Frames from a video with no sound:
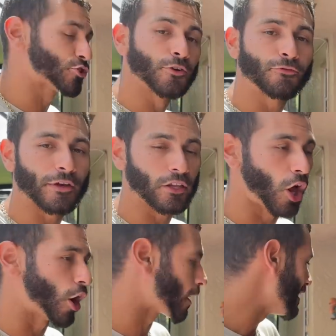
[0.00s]
2 feet
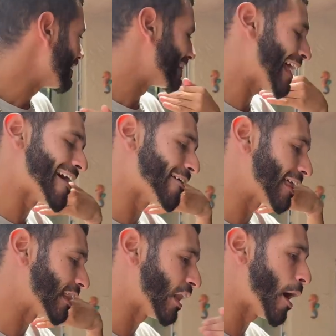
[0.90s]
long. They have a
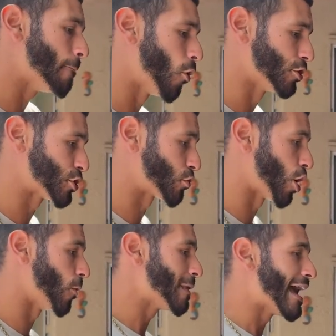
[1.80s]
lot more to grow.